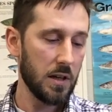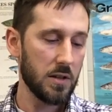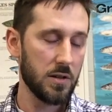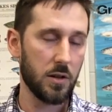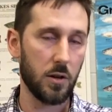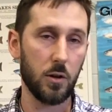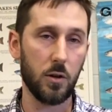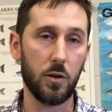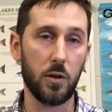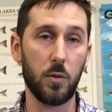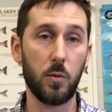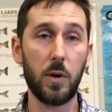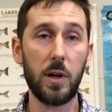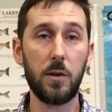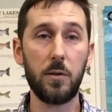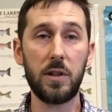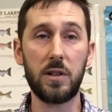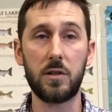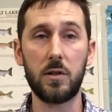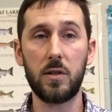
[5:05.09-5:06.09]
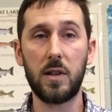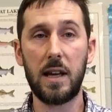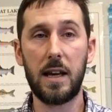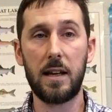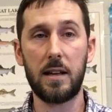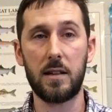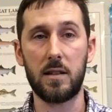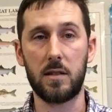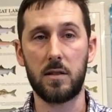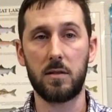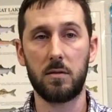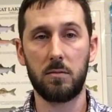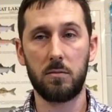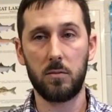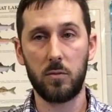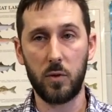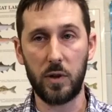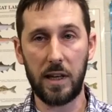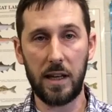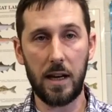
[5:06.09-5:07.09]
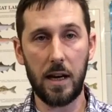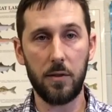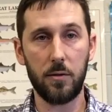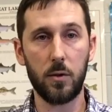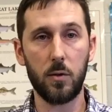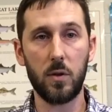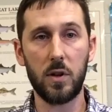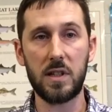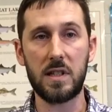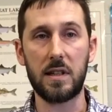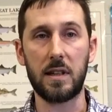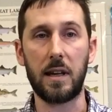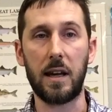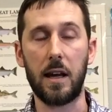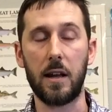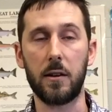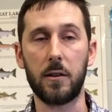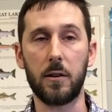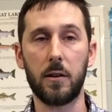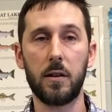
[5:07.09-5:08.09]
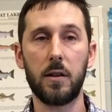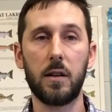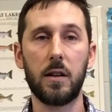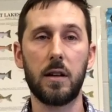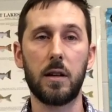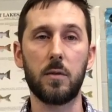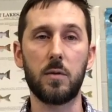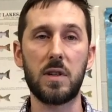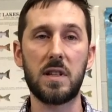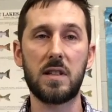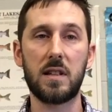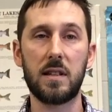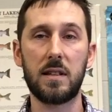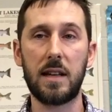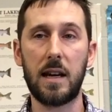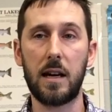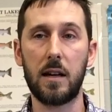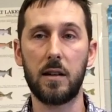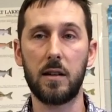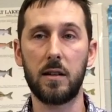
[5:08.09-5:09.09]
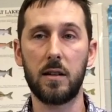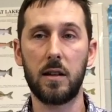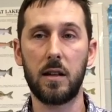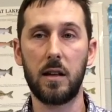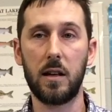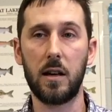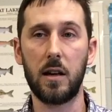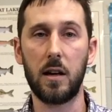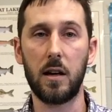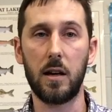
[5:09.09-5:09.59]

So the way we do that is we get everyone together and we sit down